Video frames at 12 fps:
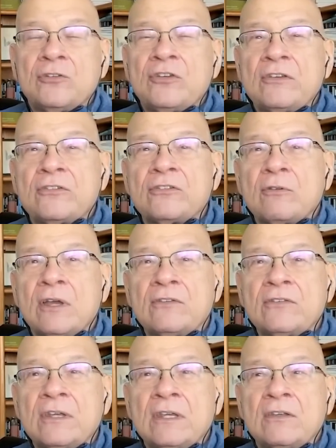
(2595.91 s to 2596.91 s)
Jesus
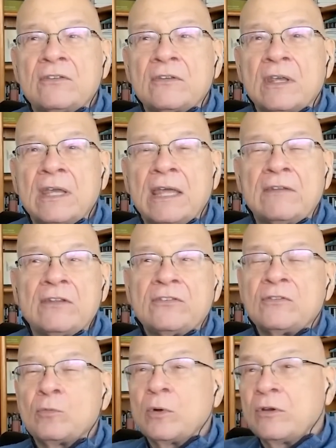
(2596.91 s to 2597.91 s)
Christ is, and
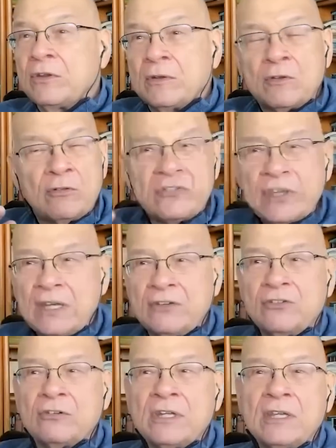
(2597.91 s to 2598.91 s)
this is where
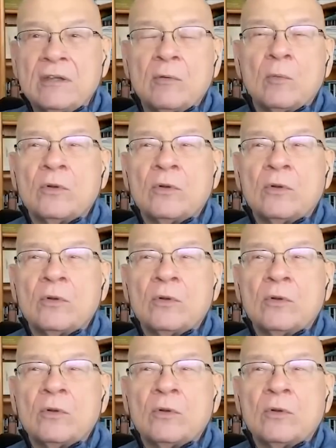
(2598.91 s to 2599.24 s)
Christianity is unique.